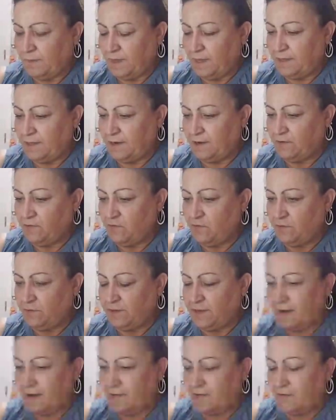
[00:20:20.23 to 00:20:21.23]
And they're good,
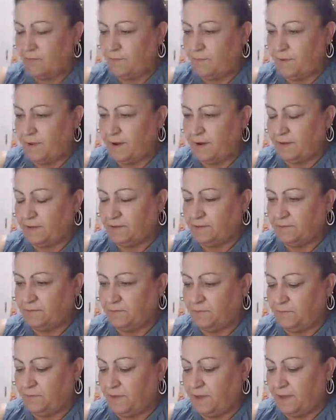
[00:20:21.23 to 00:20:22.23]
they're compared
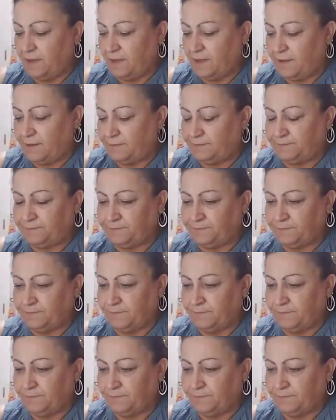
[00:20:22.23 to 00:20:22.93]
to,